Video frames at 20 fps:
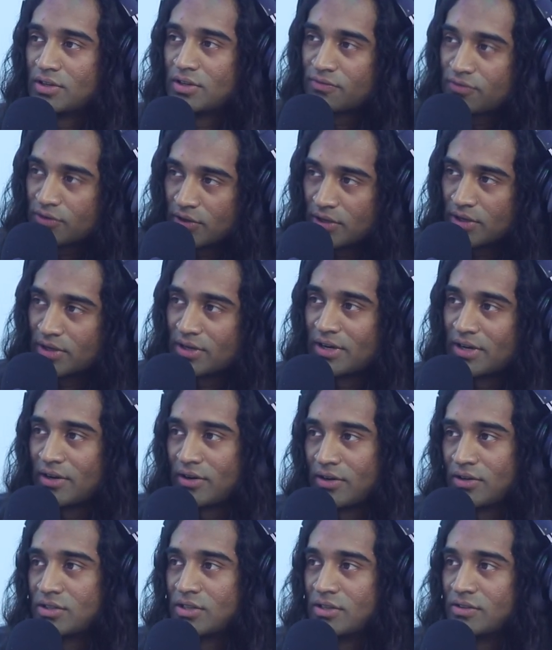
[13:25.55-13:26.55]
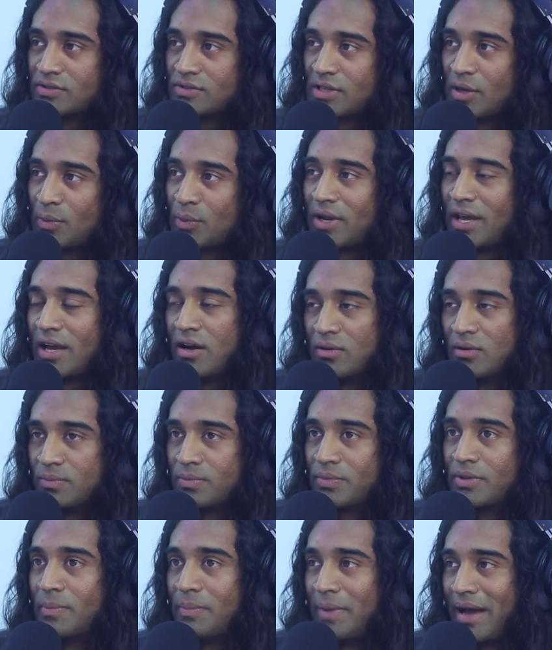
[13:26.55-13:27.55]
different narratives that would
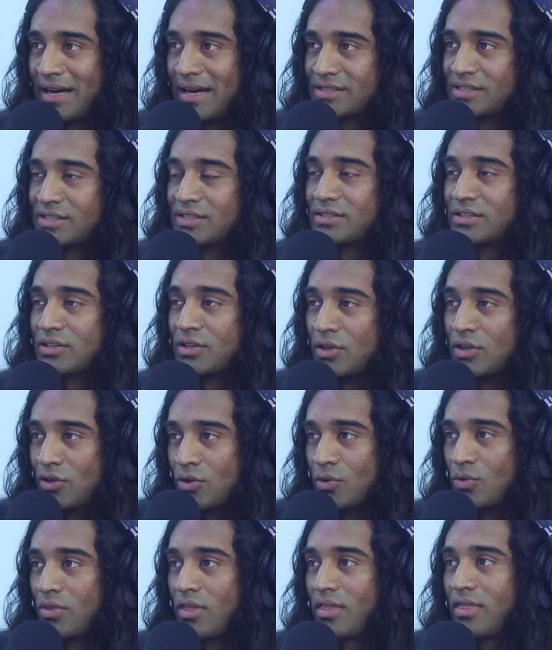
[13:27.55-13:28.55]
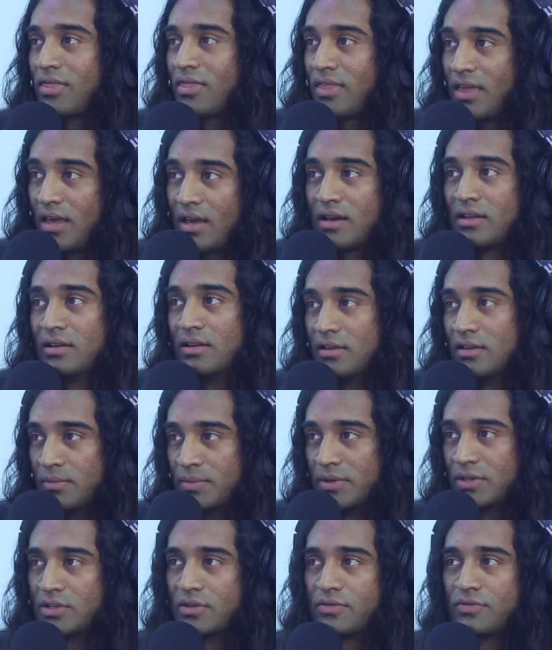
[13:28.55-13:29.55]
help the masses and the youth think a
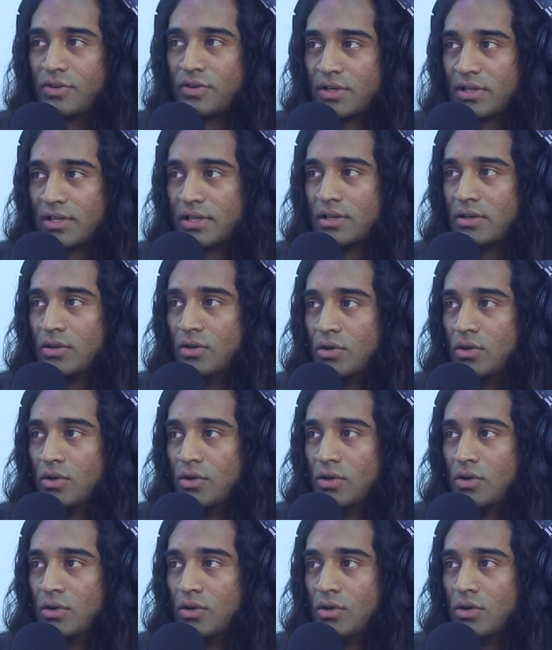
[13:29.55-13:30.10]
little bit differently?